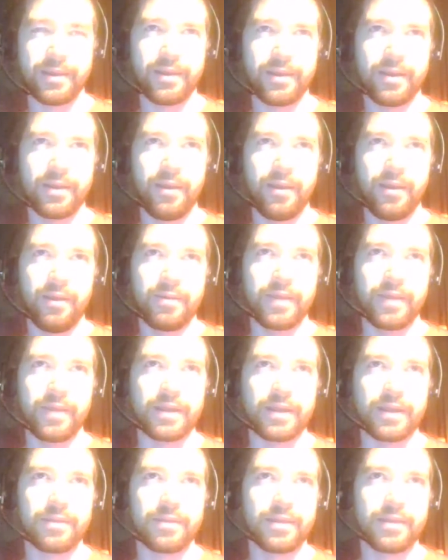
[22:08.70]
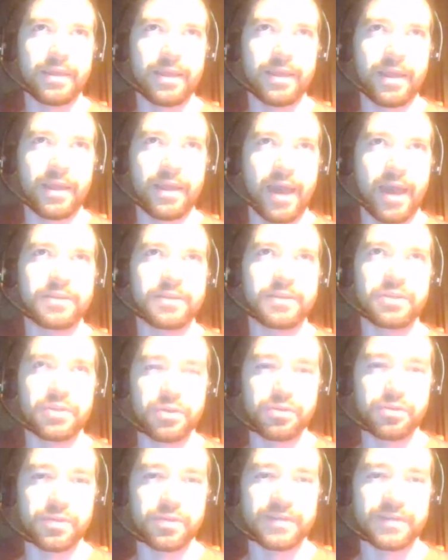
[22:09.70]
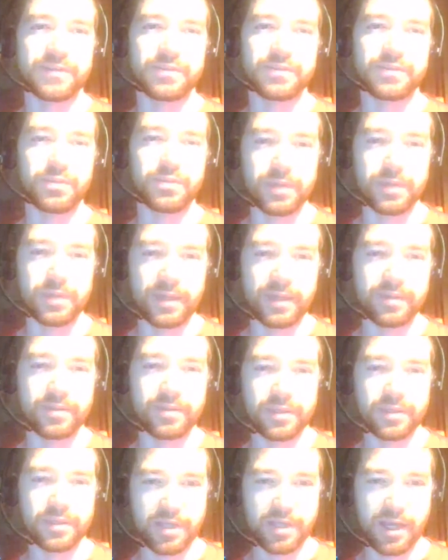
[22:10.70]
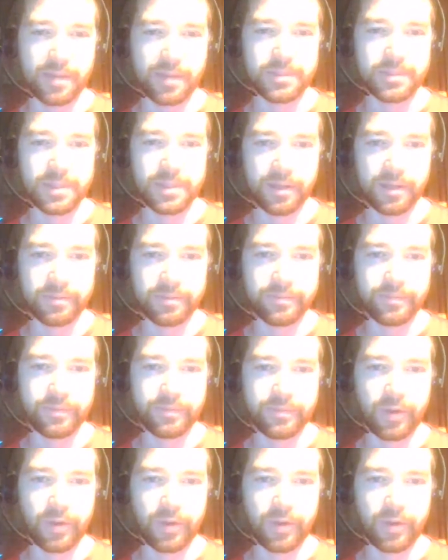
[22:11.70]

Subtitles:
that he had to do this to get the job done, right?